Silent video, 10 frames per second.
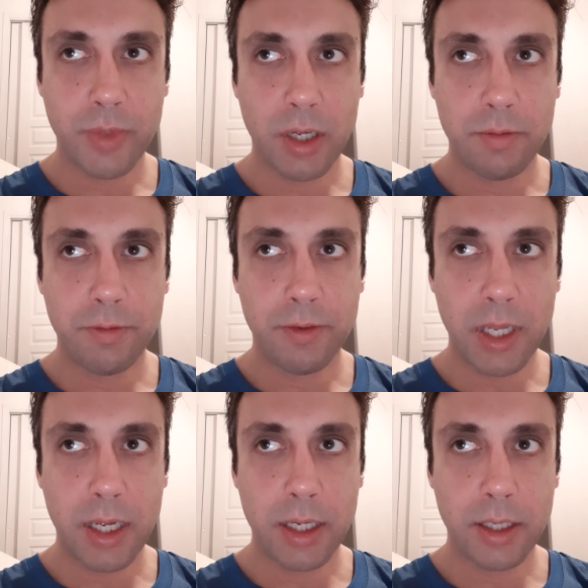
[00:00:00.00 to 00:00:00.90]
a
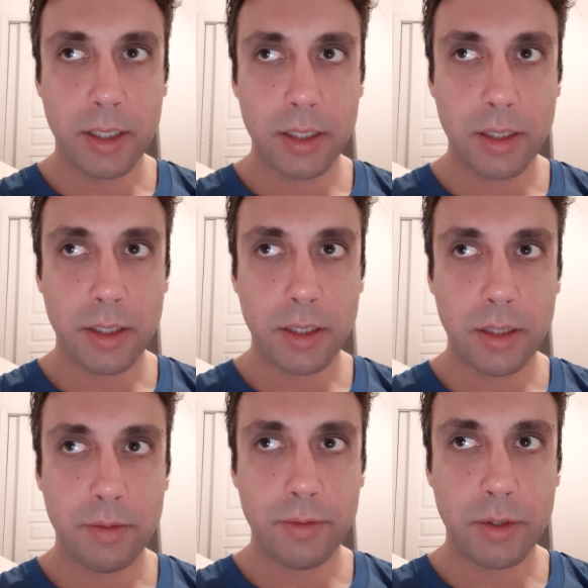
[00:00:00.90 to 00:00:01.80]
flag
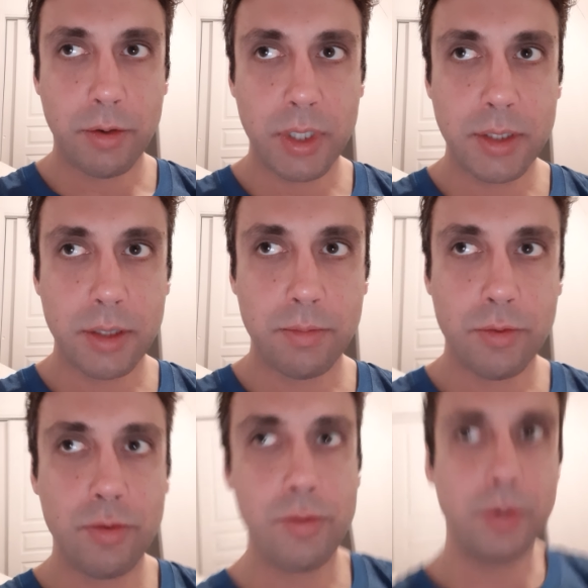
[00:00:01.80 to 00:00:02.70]
of a crescent
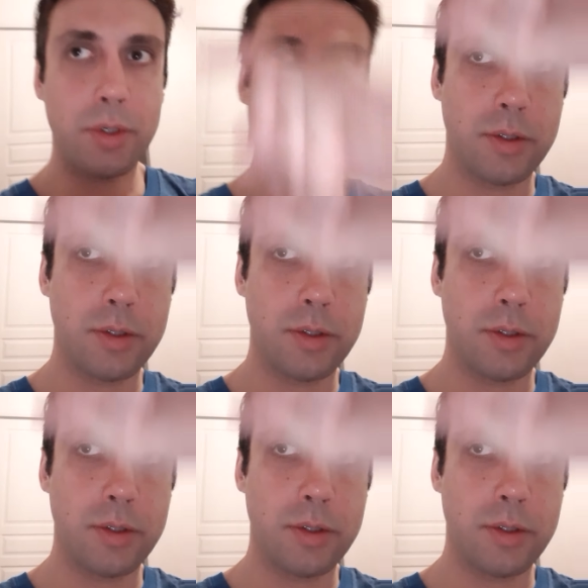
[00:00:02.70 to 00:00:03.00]
moon